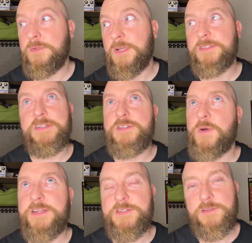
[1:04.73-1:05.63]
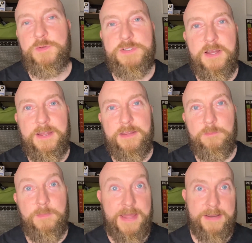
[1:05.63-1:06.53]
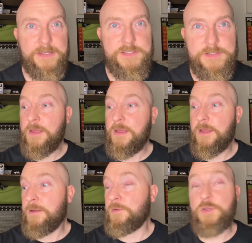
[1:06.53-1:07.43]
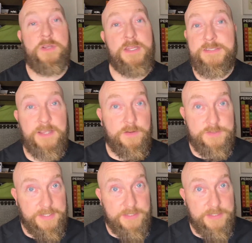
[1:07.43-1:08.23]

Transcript: situations which I manage, you need to go to see a